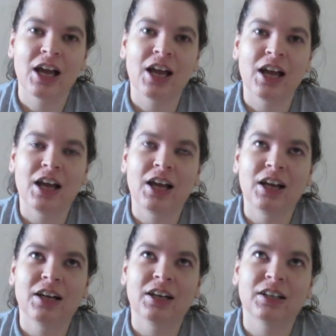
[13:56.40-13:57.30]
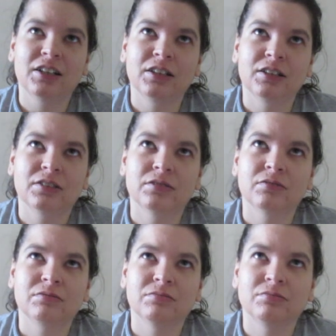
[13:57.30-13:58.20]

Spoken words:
[no speech]